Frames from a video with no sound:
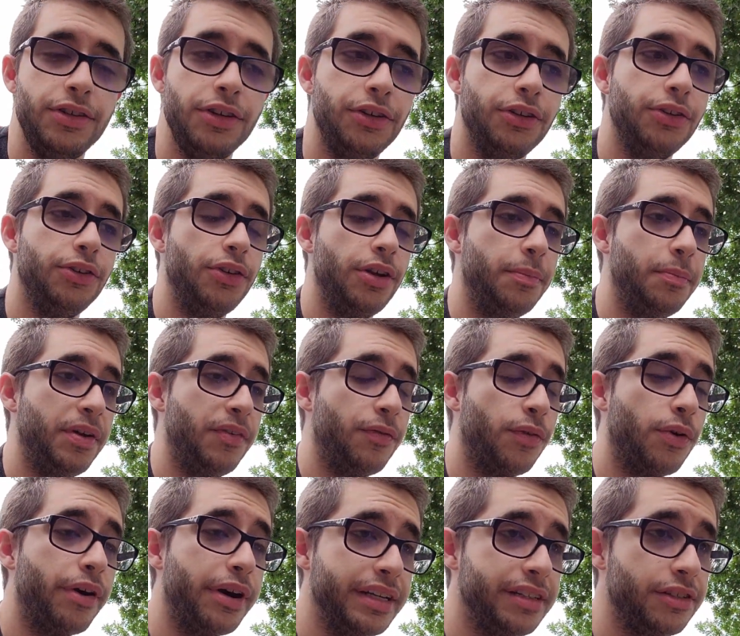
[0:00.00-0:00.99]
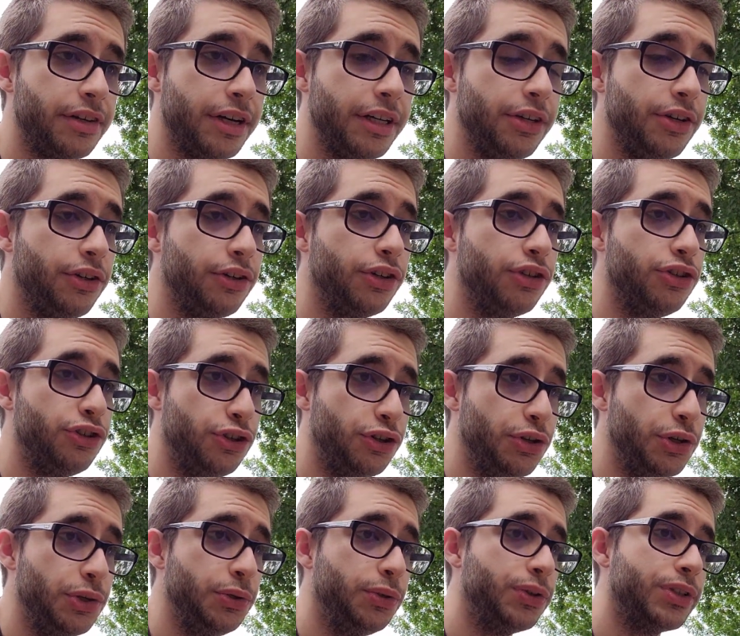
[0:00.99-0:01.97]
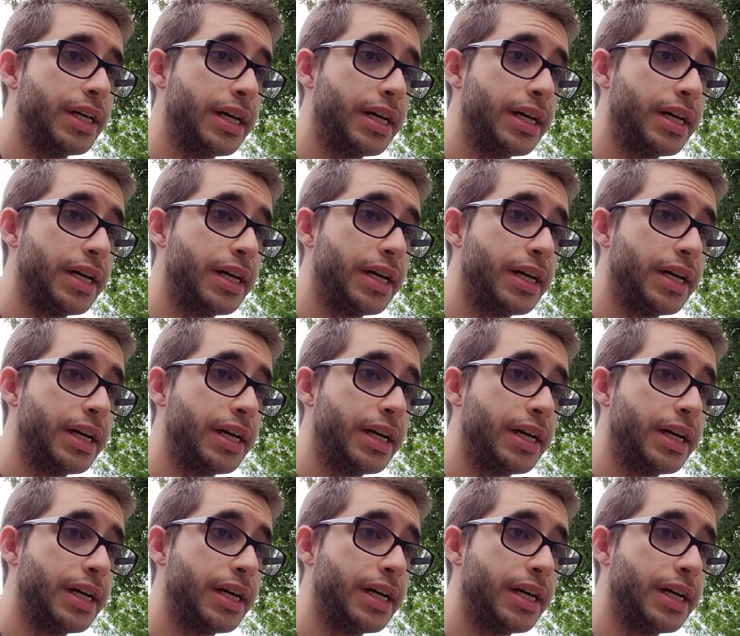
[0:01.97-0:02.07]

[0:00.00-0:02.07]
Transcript: You could, before entering, you could choose,